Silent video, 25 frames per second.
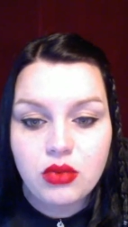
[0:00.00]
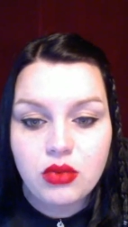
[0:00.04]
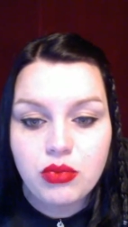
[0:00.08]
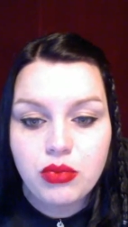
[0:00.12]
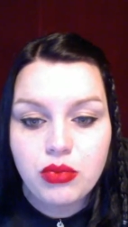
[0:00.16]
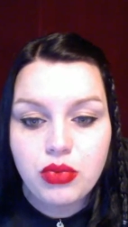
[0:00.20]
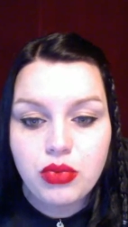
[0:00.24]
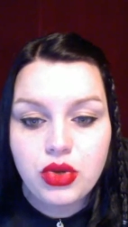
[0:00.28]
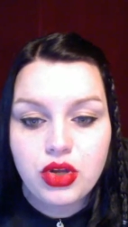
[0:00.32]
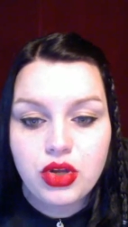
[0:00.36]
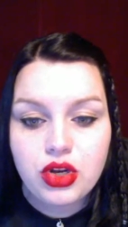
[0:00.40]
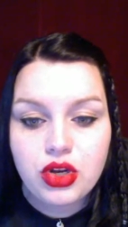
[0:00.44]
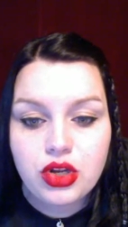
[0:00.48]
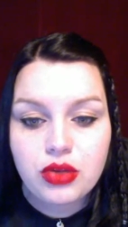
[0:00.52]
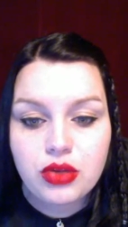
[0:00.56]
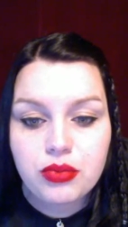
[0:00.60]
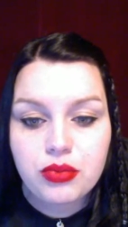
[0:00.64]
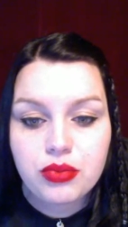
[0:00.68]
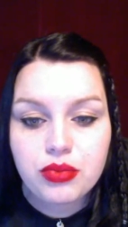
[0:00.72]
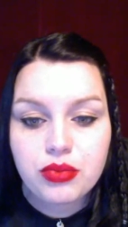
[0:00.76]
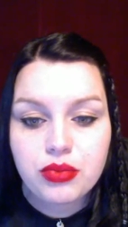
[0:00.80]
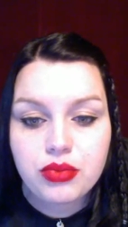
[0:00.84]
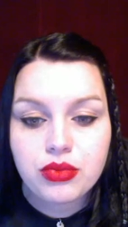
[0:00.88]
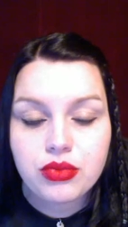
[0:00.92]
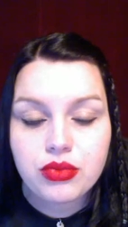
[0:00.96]
But,
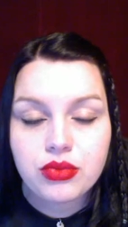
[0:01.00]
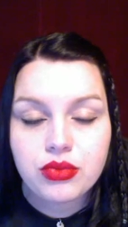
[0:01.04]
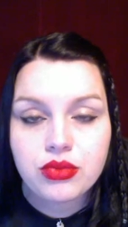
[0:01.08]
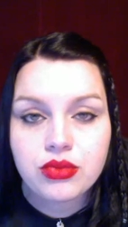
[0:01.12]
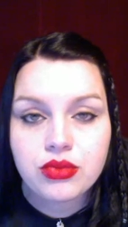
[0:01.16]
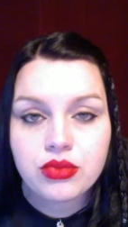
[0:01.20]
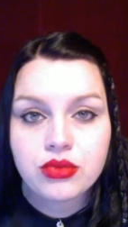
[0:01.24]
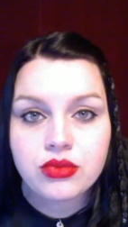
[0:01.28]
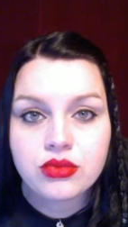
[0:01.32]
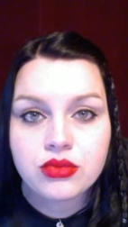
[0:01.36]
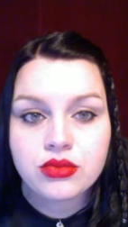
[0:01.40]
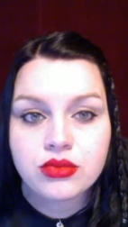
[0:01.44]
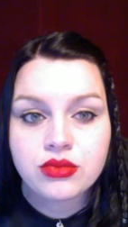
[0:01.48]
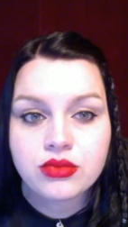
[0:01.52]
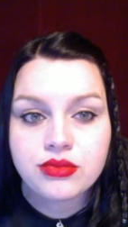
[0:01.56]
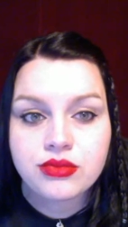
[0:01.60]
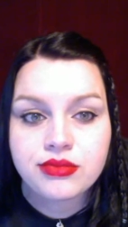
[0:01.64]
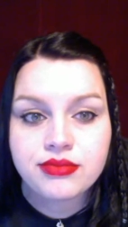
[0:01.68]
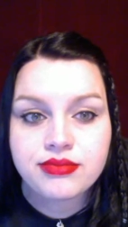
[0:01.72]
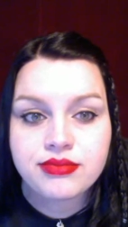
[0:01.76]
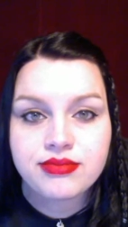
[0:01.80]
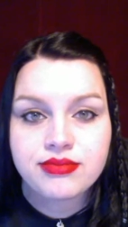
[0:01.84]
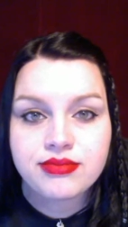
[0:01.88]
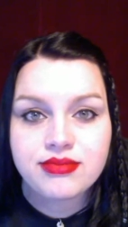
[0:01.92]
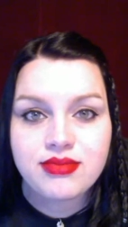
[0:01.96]

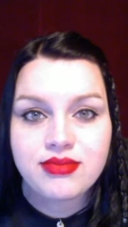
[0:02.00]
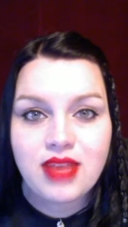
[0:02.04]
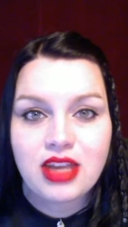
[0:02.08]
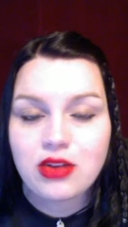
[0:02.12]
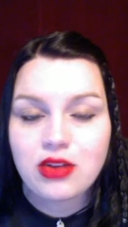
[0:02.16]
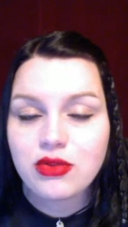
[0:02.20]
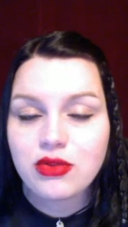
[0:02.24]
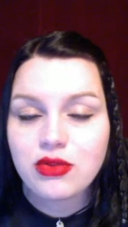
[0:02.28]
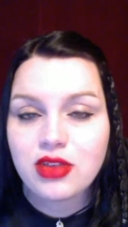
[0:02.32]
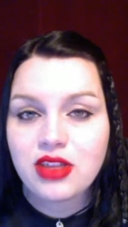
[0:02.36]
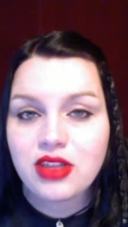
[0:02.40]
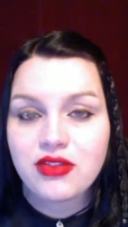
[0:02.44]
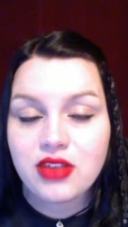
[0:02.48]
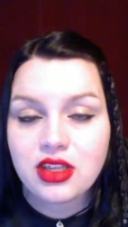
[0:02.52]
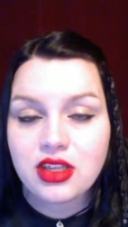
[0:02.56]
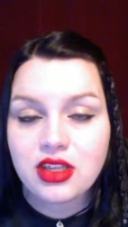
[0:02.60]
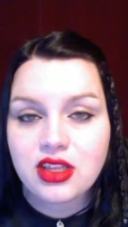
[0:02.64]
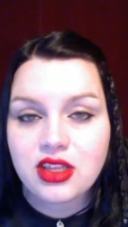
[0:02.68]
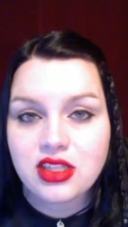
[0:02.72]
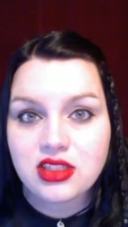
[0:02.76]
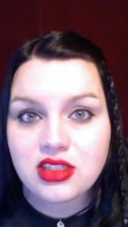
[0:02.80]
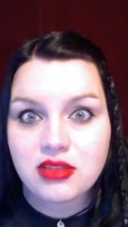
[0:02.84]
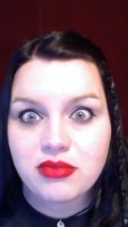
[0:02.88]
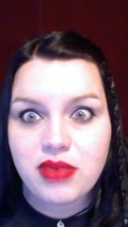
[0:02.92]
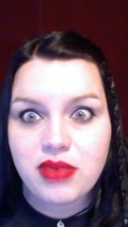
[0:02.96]
I don't really feel like
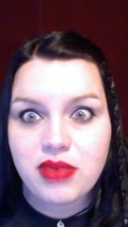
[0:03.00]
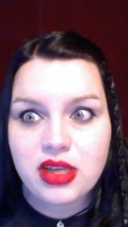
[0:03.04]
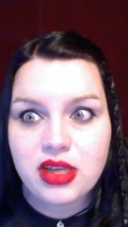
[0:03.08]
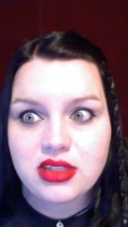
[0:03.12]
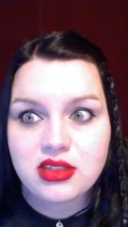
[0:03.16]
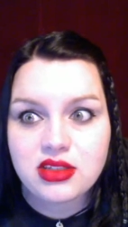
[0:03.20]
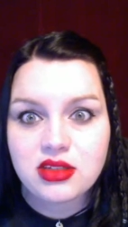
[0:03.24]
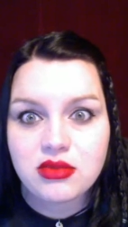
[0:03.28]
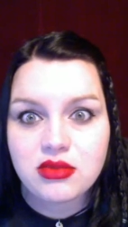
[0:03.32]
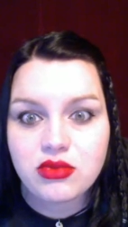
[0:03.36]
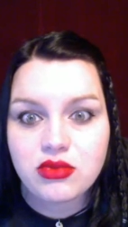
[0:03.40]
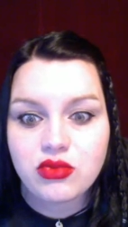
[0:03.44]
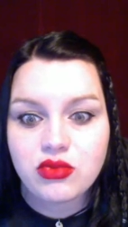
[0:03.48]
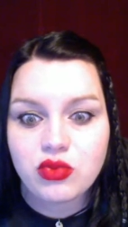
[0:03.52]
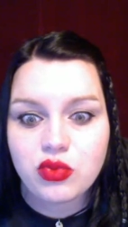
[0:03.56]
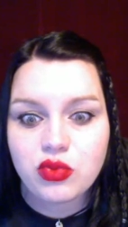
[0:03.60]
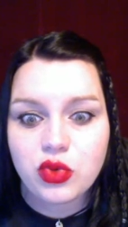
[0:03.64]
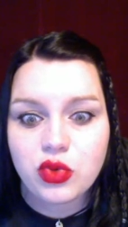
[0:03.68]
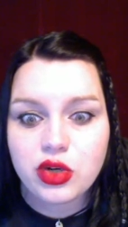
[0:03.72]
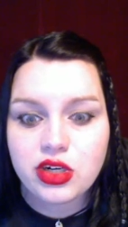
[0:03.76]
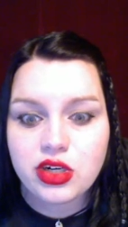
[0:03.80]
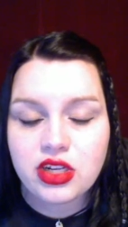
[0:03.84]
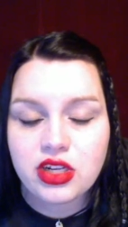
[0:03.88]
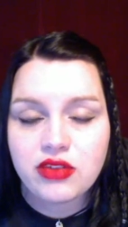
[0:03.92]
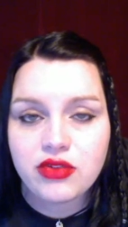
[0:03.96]
that's the best
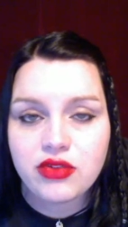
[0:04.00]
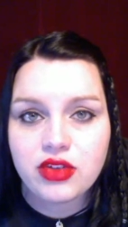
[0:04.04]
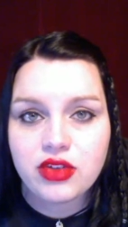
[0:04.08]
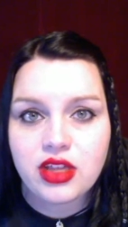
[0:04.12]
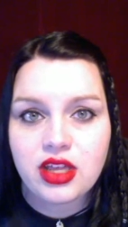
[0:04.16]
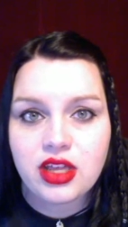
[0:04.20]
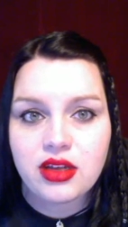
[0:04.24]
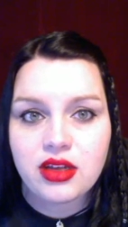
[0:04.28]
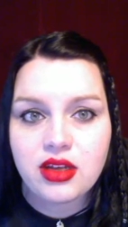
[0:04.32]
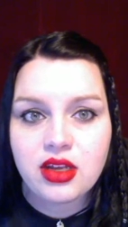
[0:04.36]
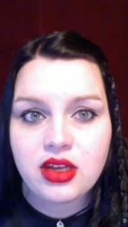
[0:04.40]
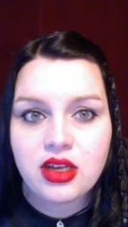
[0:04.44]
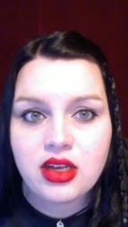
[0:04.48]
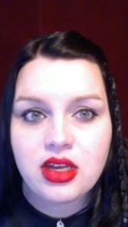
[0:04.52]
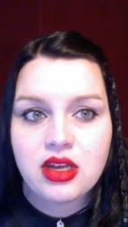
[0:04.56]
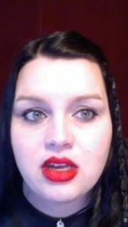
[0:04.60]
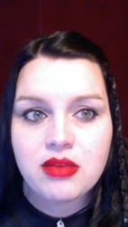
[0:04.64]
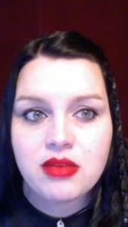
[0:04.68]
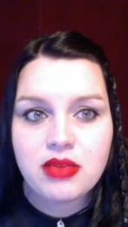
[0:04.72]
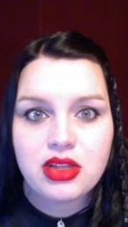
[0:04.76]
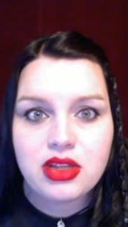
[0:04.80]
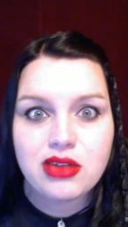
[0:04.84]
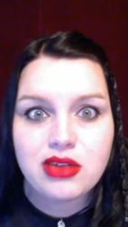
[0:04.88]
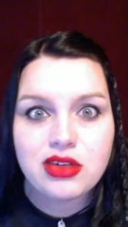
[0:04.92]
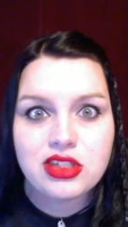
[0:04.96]
wording for that,
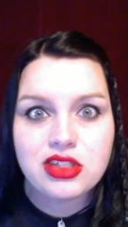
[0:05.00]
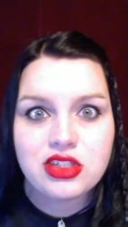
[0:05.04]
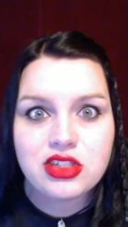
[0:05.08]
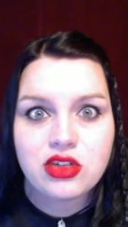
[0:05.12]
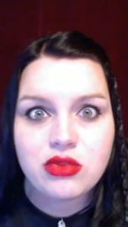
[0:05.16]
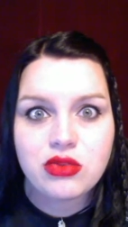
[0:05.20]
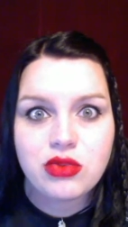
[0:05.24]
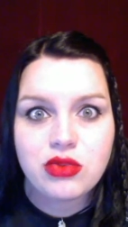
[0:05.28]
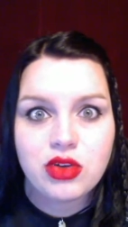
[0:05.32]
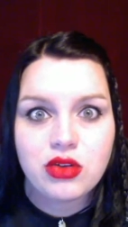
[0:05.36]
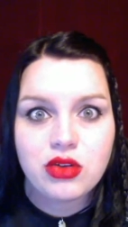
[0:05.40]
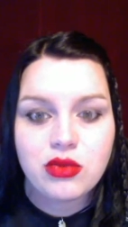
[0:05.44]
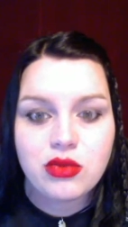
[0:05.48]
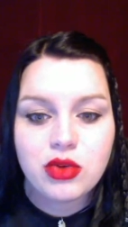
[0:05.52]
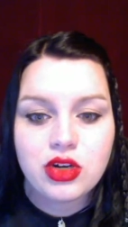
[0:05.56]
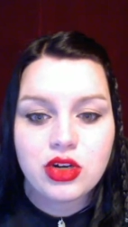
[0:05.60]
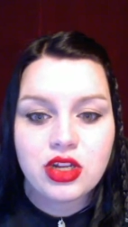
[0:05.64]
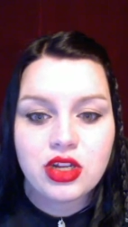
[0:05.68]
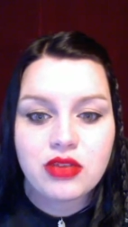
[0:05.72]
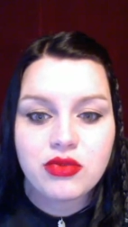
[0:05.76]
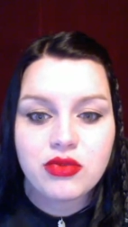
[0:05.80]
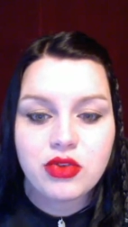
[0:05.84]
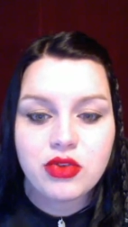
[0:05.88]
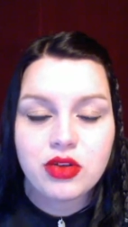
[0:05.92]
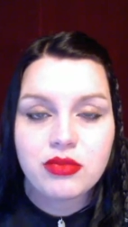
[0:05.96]
but there is no real
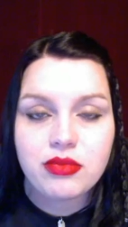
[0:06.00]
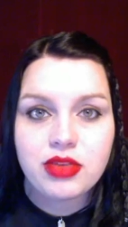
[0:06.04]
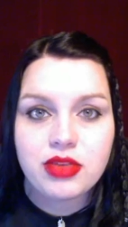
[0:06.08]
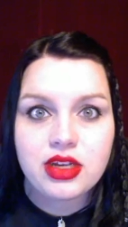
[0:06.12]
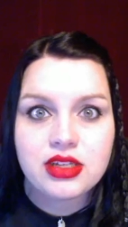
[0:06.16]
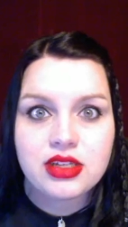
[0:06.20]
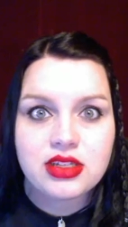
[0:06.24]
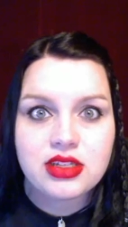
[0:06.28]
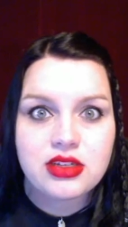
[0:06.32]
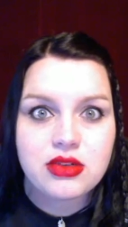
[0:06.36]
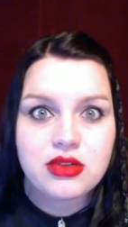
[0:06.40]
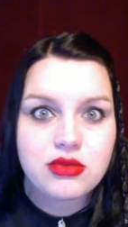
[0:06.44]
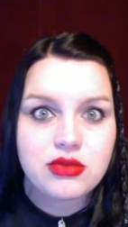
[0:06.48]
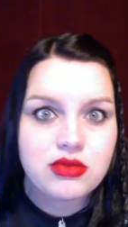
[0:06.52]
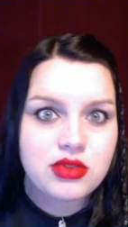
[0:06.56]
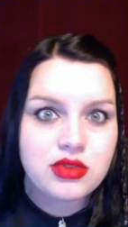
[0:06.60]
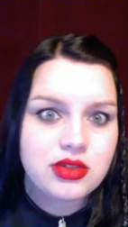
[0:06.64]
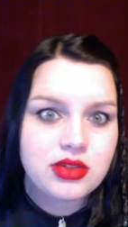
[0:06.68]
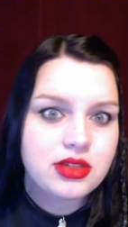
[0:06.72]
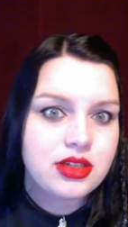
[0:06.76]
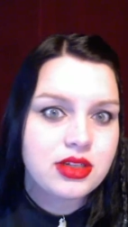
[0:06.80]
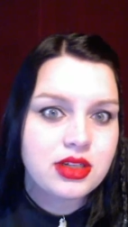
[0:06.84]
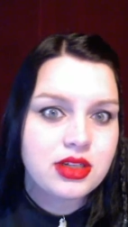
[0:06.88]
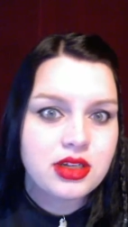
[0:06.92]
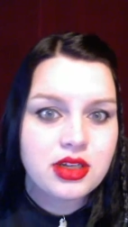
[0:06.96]
wording for it because I don't,
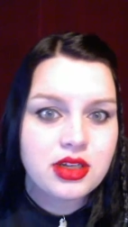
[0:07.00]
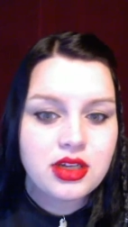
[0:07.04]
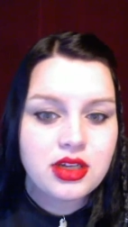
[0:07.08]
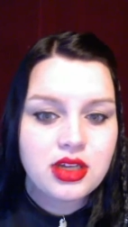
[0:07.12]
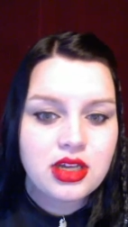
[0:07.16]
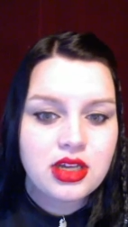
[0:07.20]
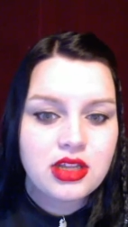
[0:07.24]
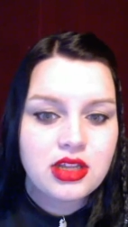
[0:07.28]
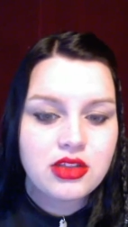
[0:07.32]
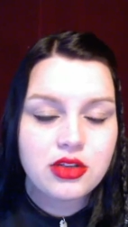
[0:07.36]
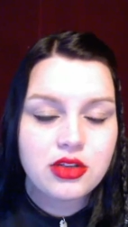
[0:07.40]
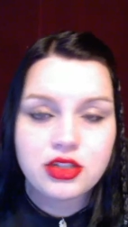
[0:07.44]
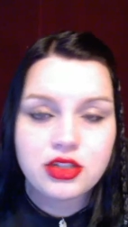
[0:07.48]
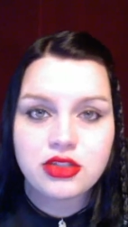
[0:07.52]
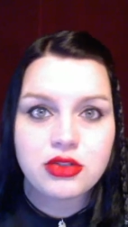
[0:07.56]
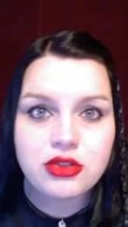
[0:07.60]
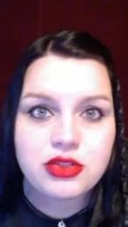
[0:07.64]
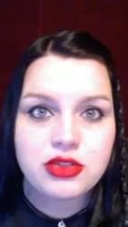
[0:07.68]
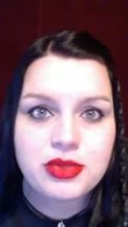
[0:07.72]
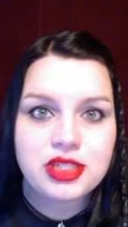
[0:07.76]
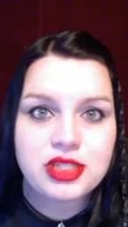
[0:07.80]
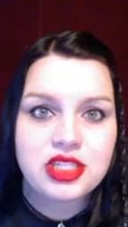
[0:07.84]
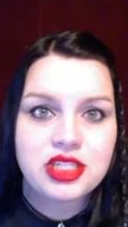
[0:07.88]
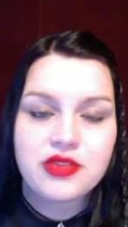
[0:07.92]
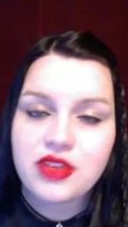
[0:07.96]
there's no
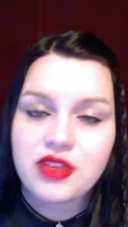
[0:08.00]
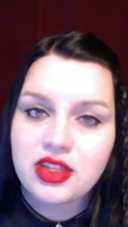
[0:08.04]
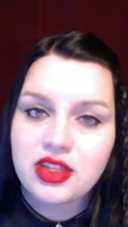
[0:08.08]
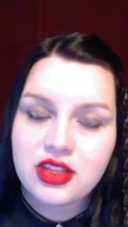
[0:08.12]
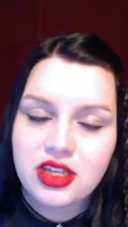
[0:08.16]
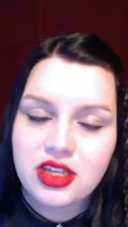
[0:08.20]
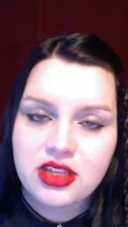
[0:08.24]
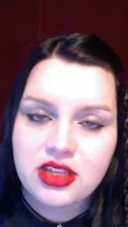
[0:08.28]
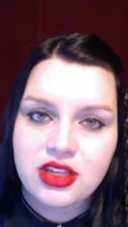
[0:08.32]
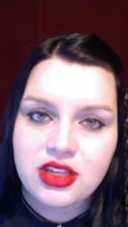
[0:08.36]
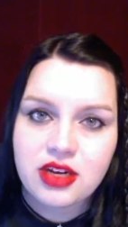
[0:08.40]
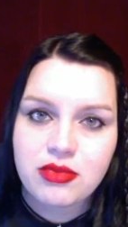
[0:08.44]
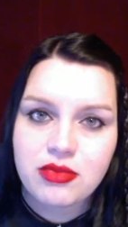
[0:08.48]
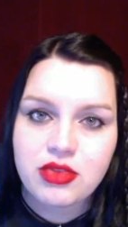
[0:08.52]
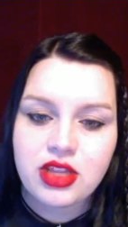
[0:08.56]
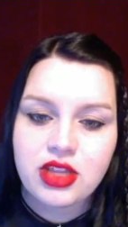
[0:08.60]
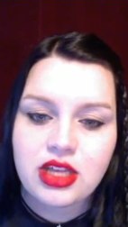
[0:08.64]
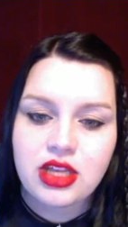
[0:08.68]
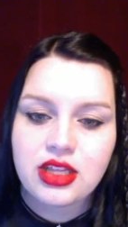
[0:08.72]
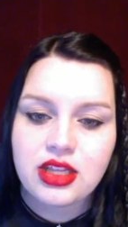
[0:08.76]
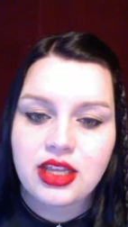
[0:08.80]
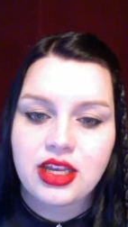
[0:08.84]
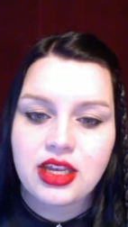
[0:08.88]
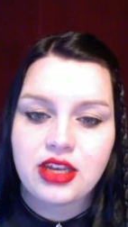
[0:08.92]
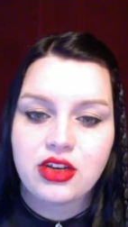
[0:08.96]
specific thing that I'm really
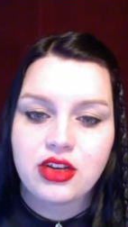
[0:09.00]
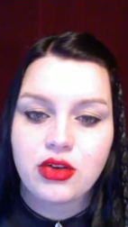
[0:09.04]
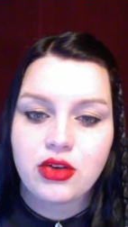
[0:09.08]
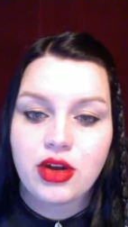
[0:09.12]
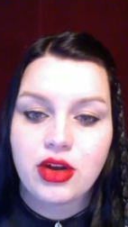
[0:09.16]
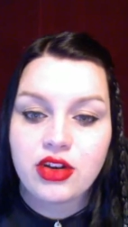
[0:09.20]
clinging to.